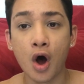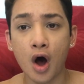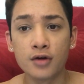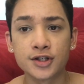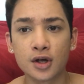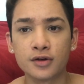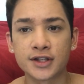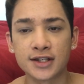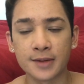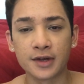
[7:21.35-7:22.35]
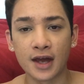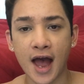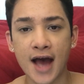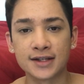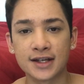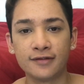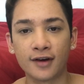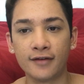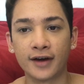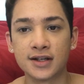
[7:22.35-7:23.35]
Also, since I'm asking
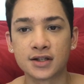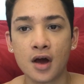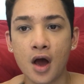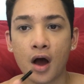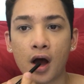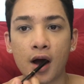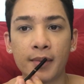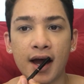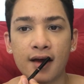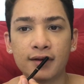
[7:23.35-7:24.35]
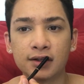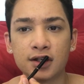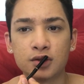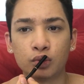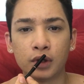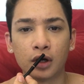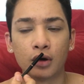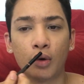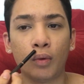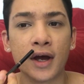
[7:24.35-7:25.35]
for advice, I have like these
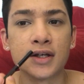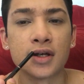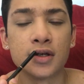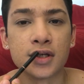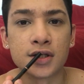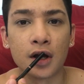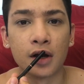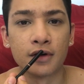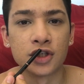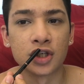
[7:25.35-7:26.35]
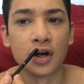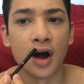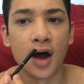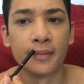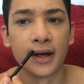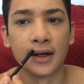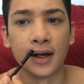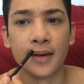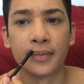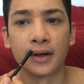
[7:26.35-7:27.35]
weird white discoloration on my
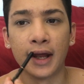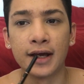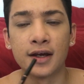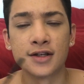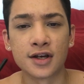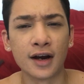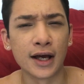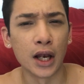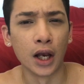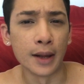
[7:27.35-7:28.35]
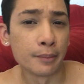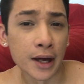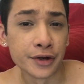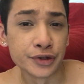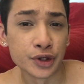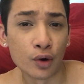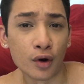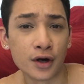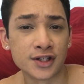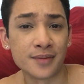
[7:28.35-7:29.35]
lip. Like, is there like a lip pencil
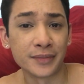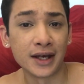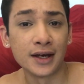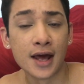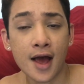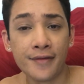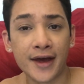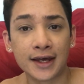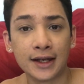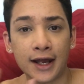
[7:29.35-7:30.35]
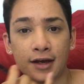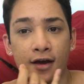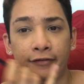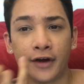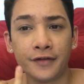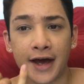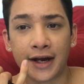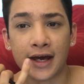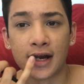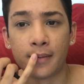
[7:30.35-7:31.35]
or something that can like fill
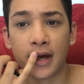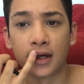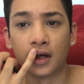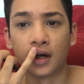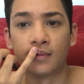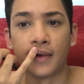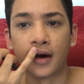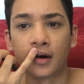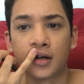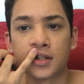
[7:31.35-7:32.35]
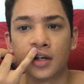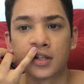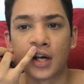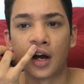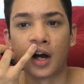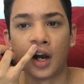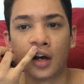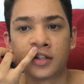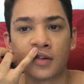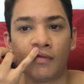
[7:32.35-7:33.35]
that in and make it look better? Because it looks like I got
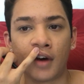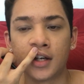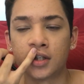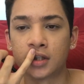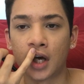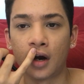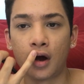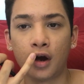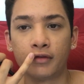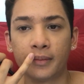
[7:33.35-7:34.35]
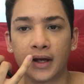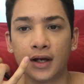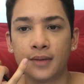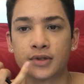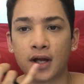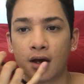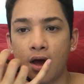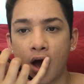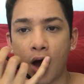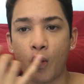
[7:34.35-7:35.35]
like some white shit all over my lips. Like,
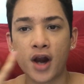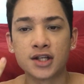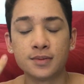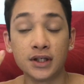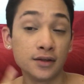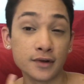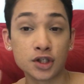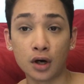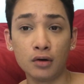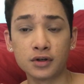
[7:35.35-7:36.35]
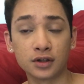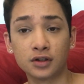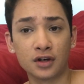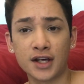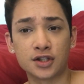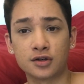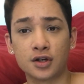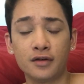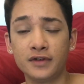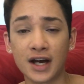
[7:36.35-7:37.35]
I want it to be even toned and look nicer.
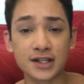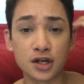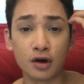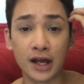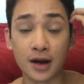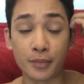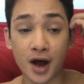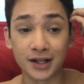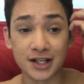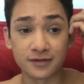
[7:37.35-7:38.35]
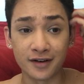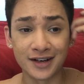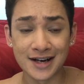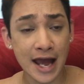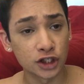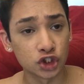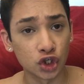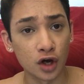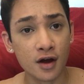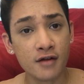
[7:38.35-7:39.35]
So if you guys know like a product that's very
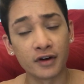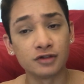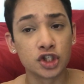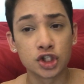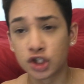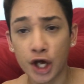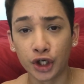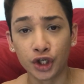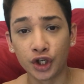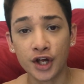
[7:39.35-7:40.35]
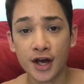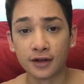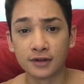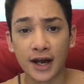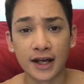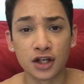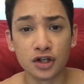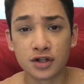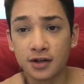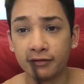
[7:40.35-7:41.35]
natural, very subtle, that I can
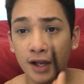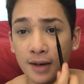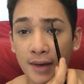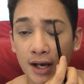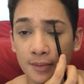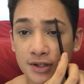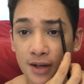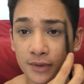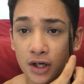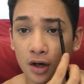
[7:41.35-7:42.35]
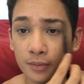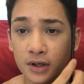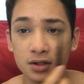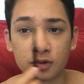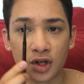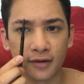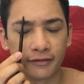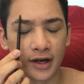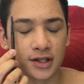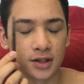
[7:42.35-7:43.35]
use to fill in my lips, let me know, because I'm trying to
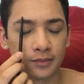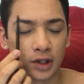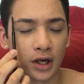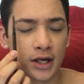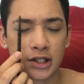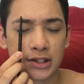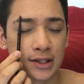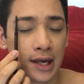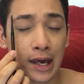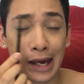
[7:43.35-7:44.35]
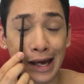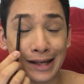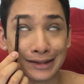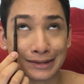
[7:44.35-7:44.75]
find something. I just can't